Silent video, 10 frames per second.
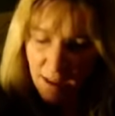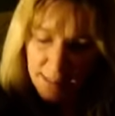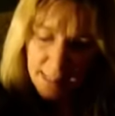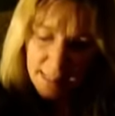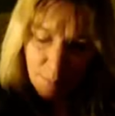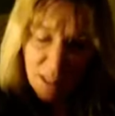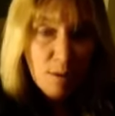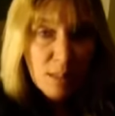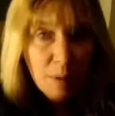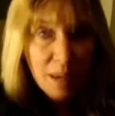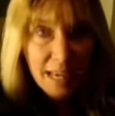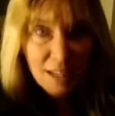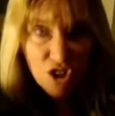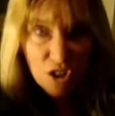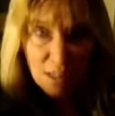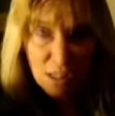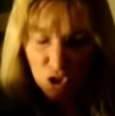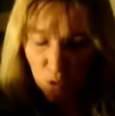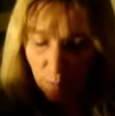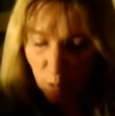Since I'm going to use pinking shears to
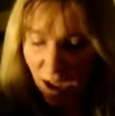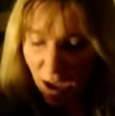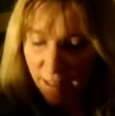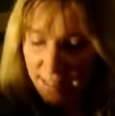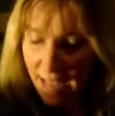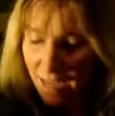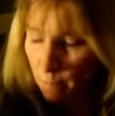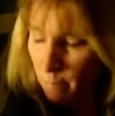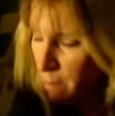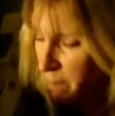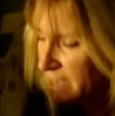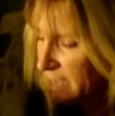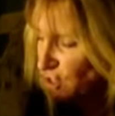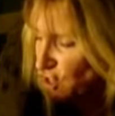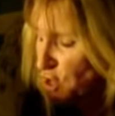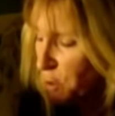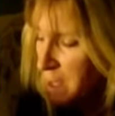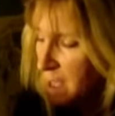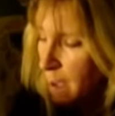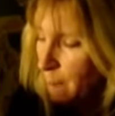trim around, that's not going to be a big issue.
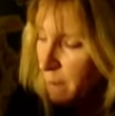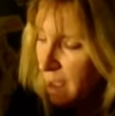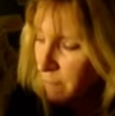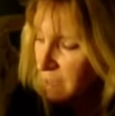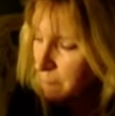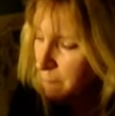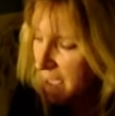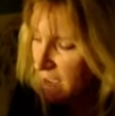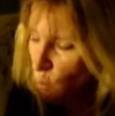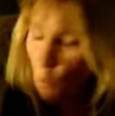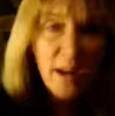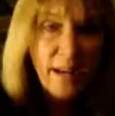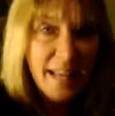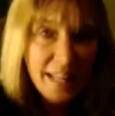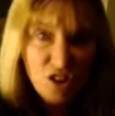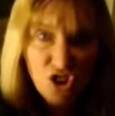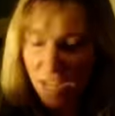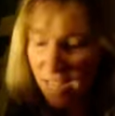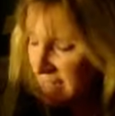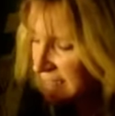But I'm going to make a
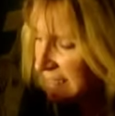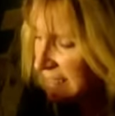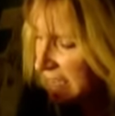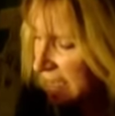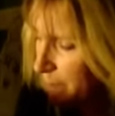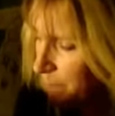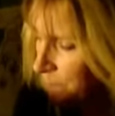1-inch inseam